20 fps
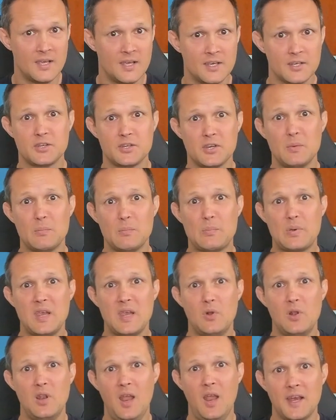Some people
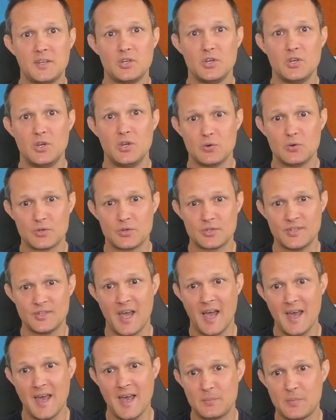like to use that
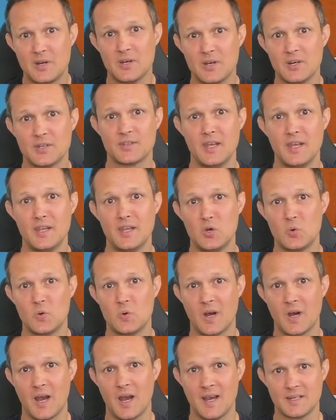because then you are
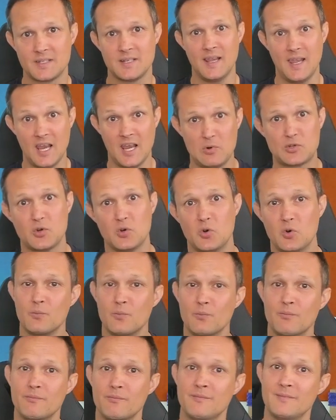actually able
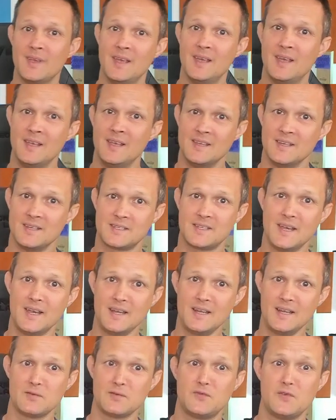to stand
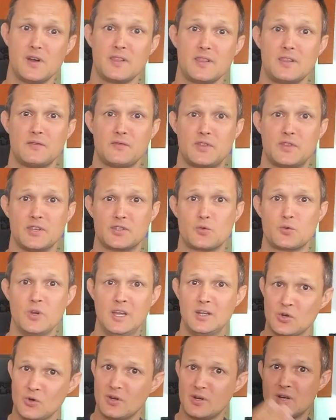in front of the
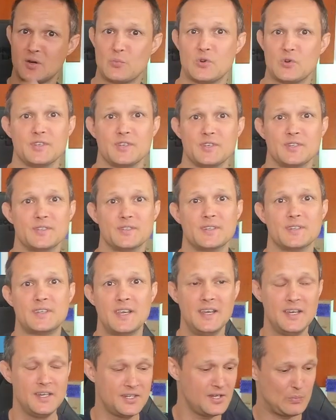screen during a
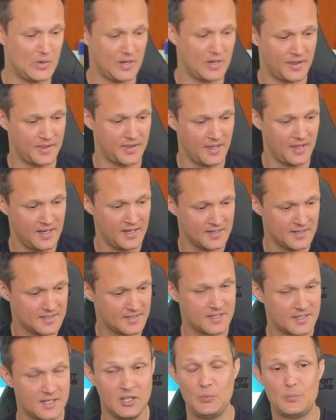presentation, but then
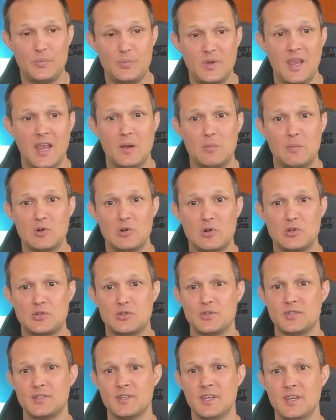still be able to
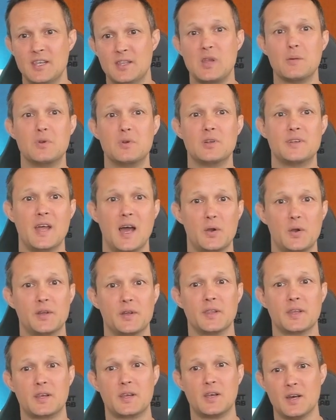see the people down on
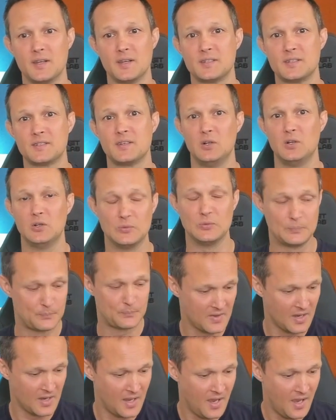the console.
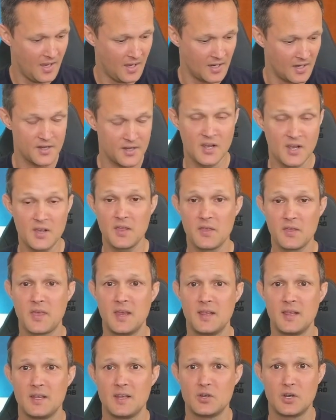Another thing
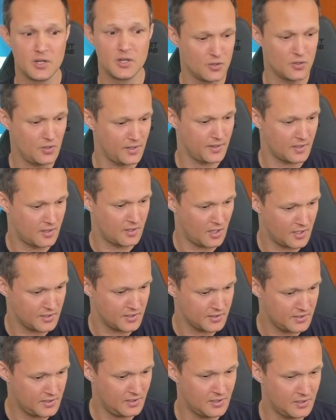that you can do on the
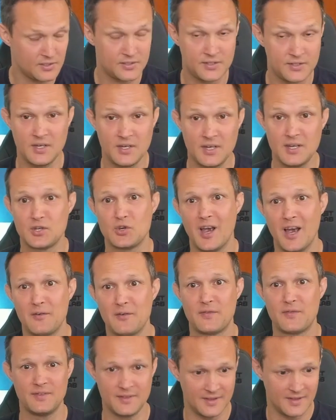console, since you have
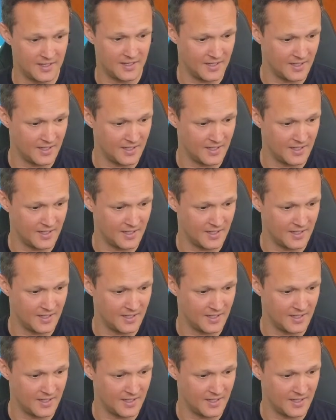the